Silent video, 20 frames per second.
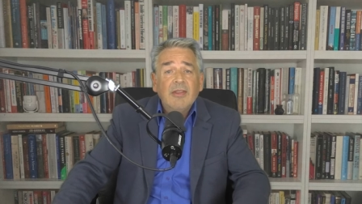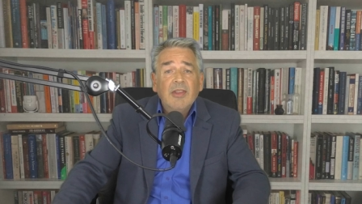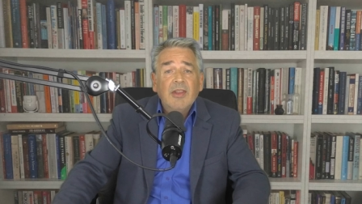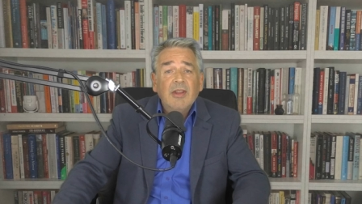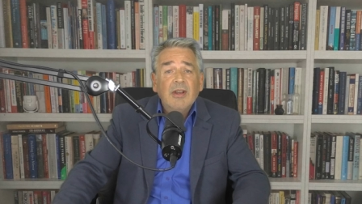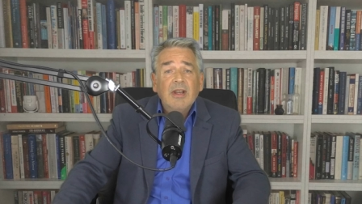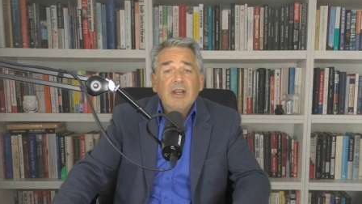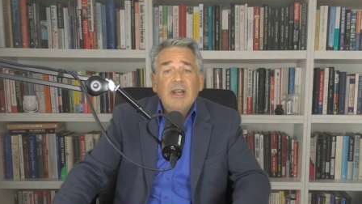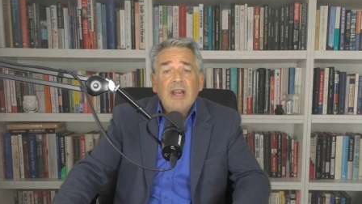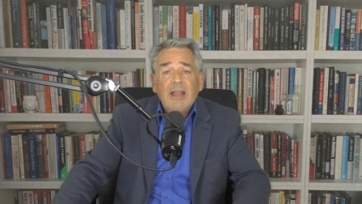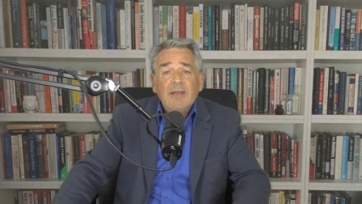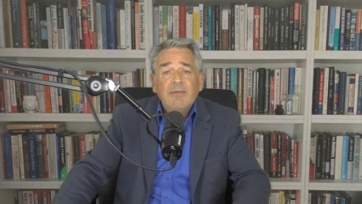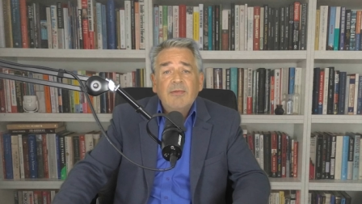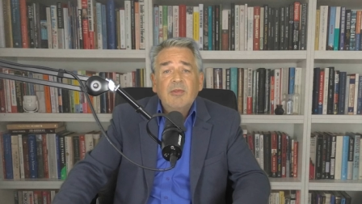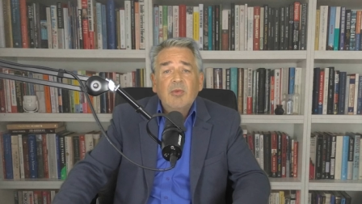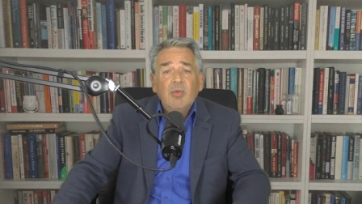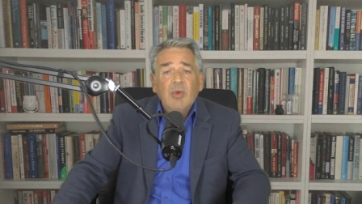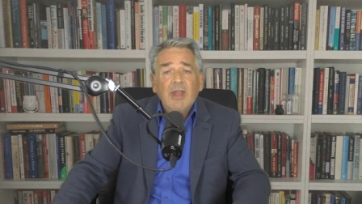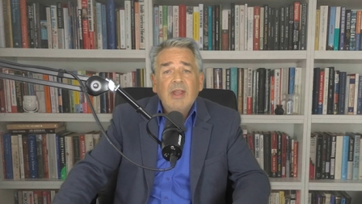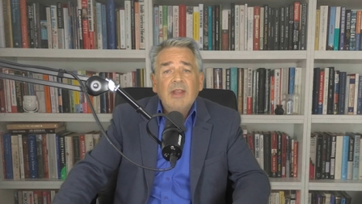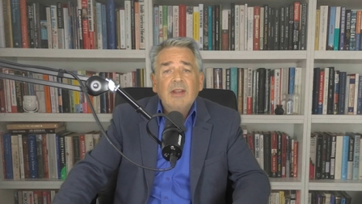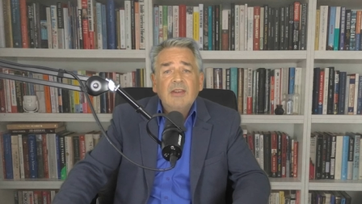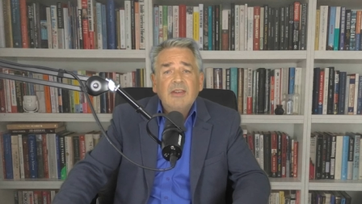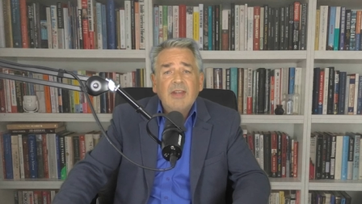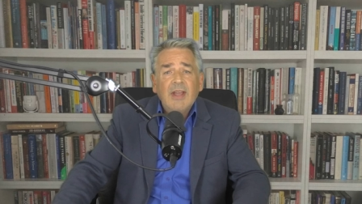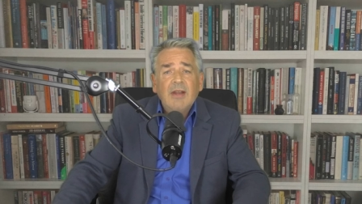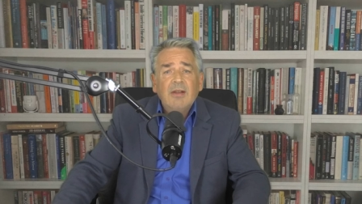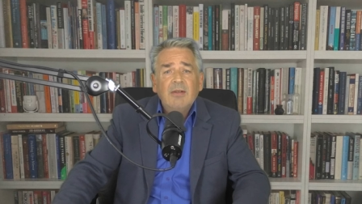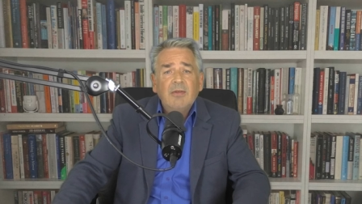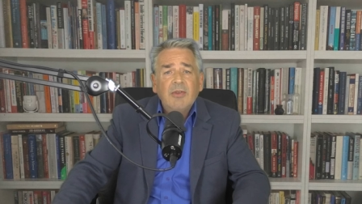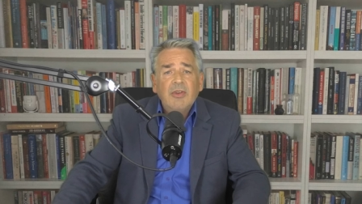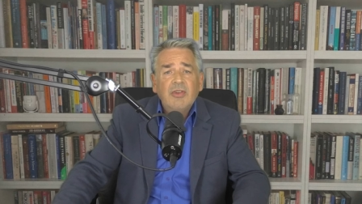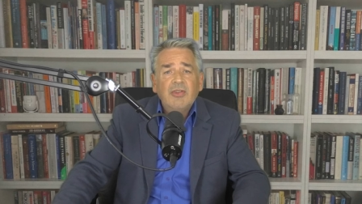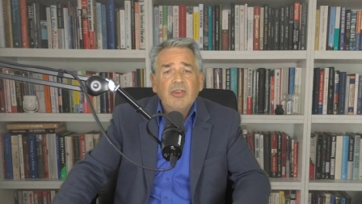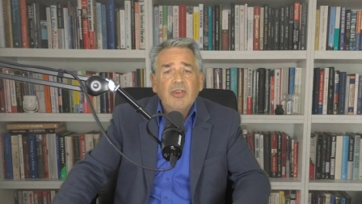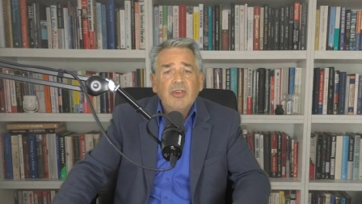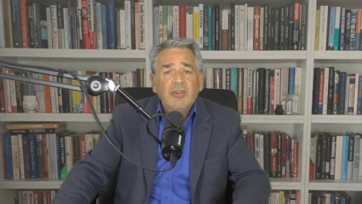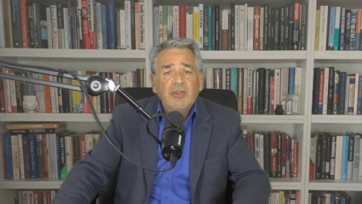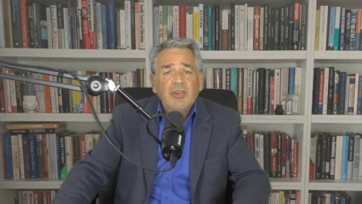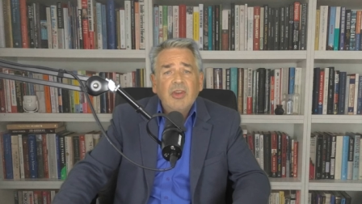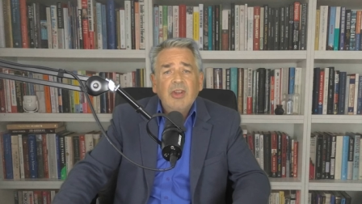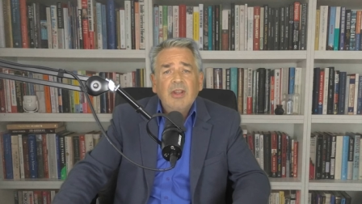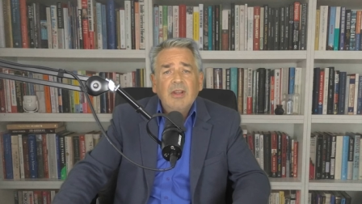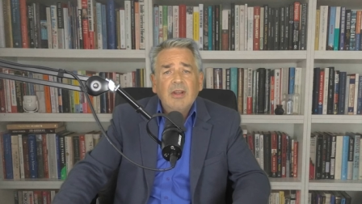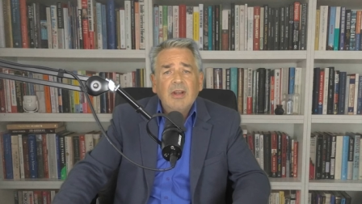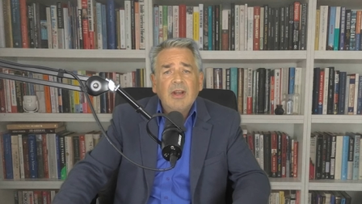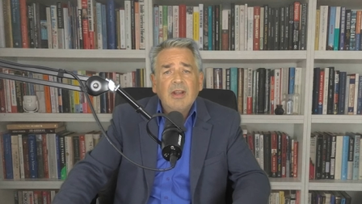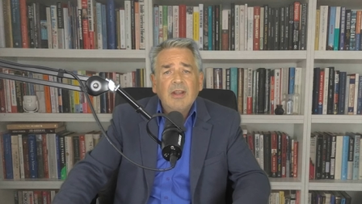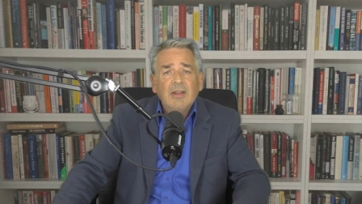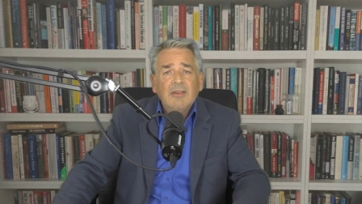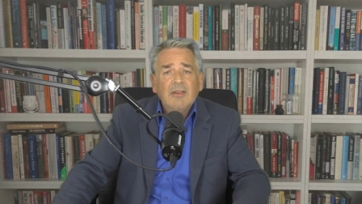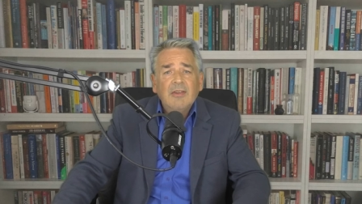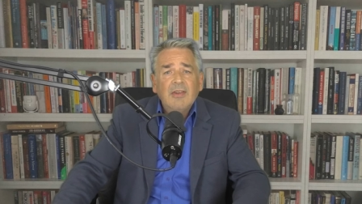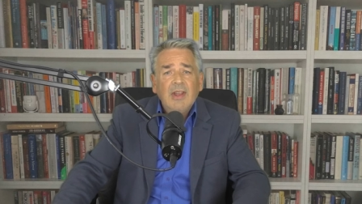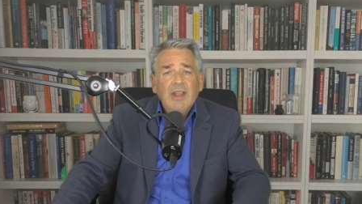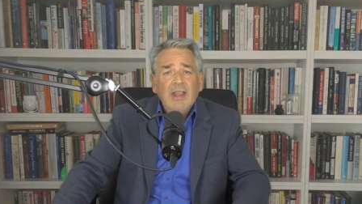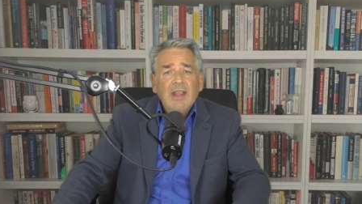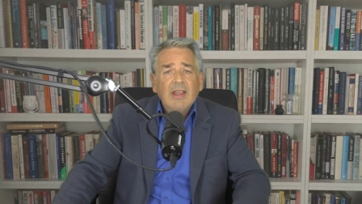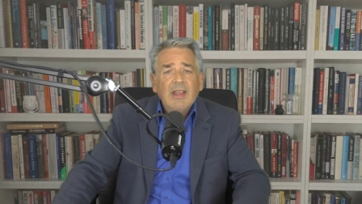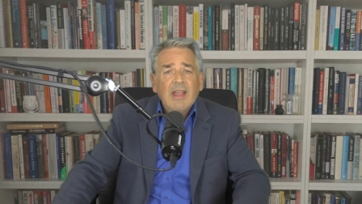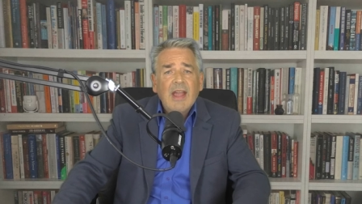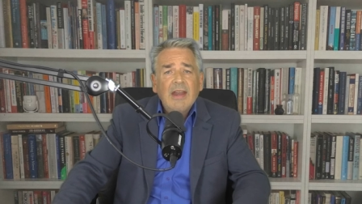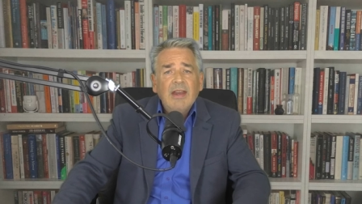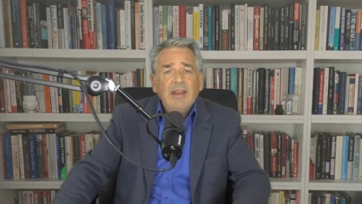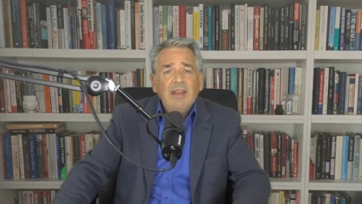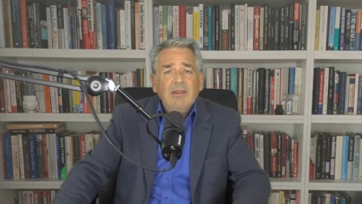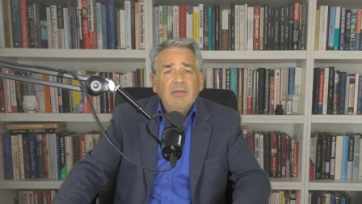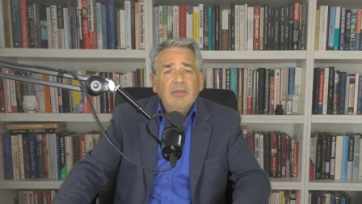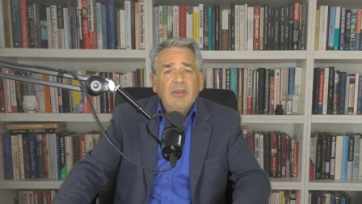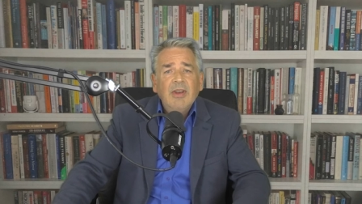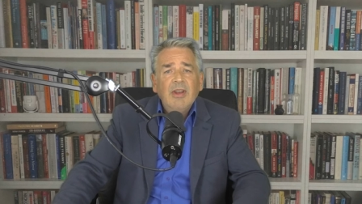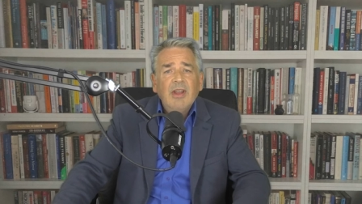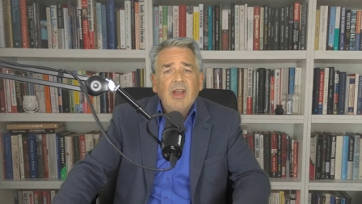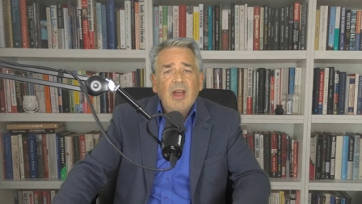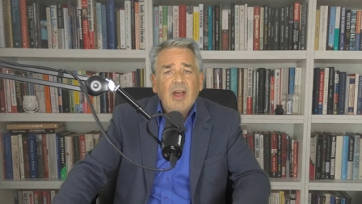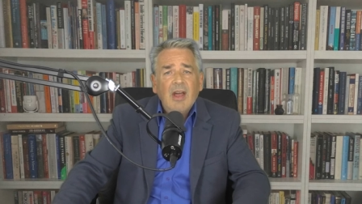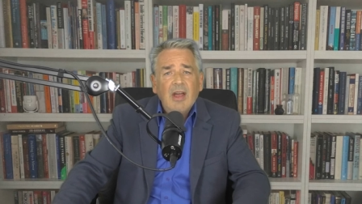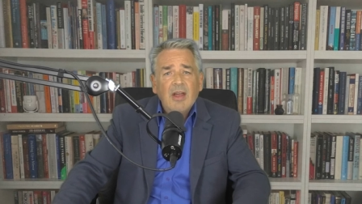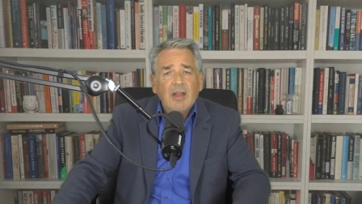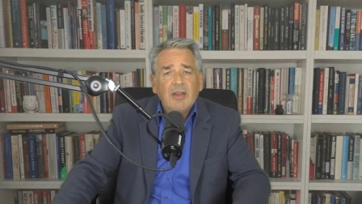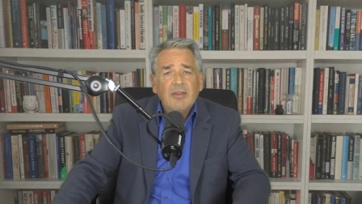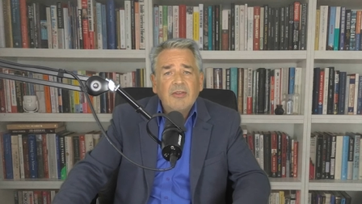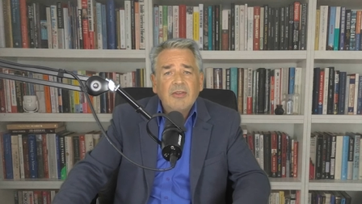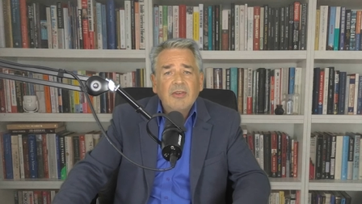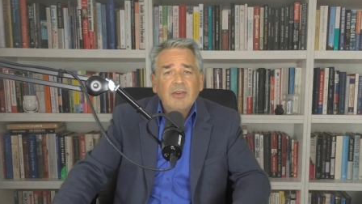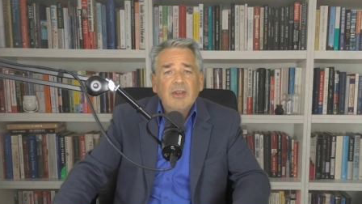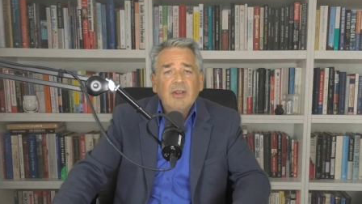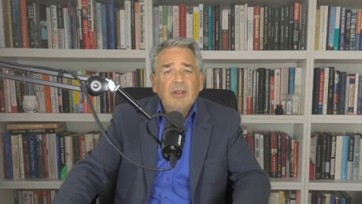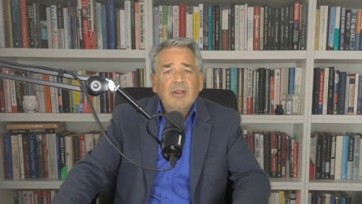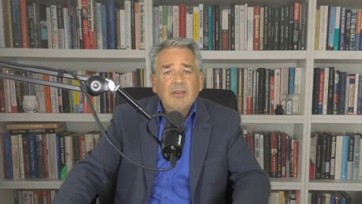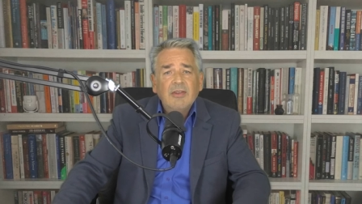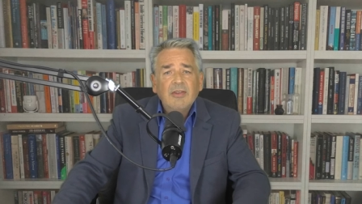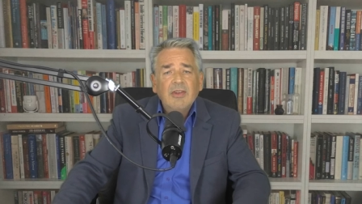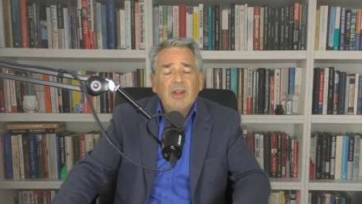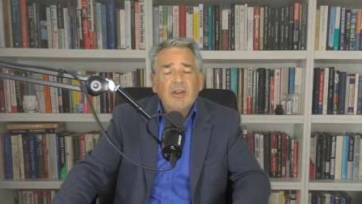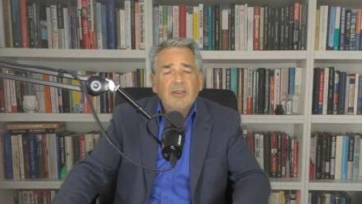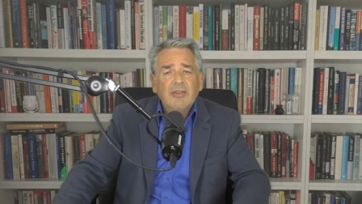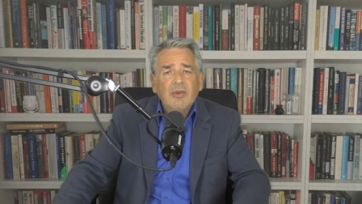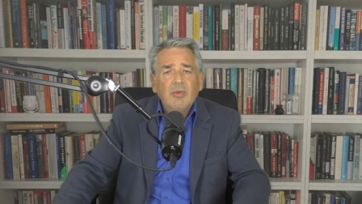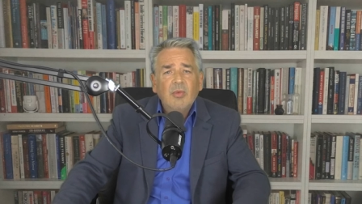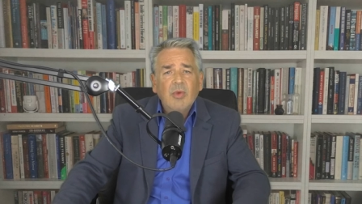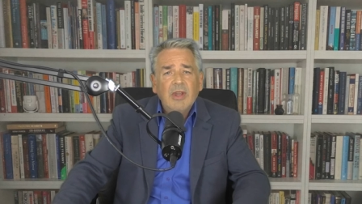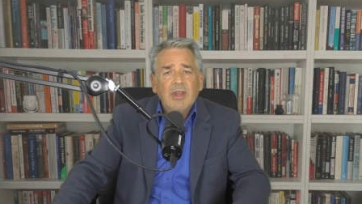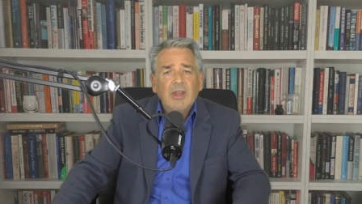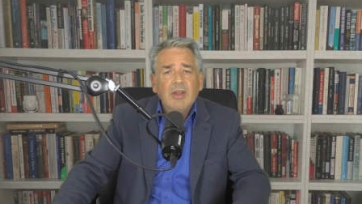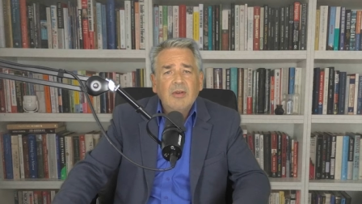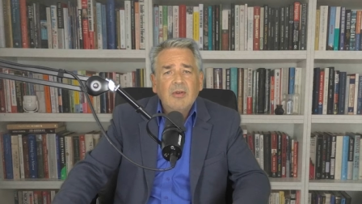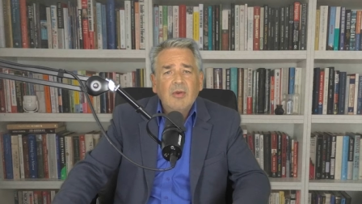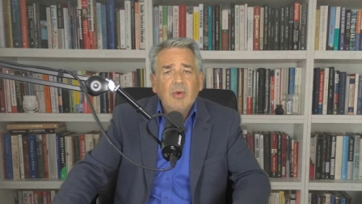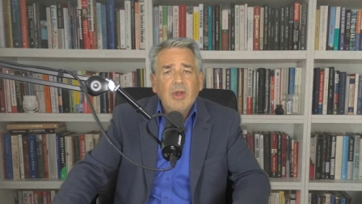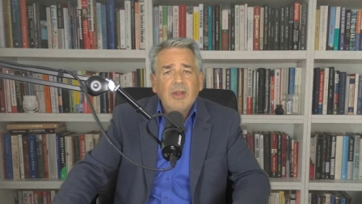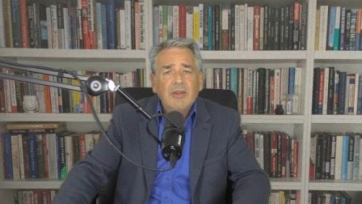that left-wing television journalists can even ask such a wicked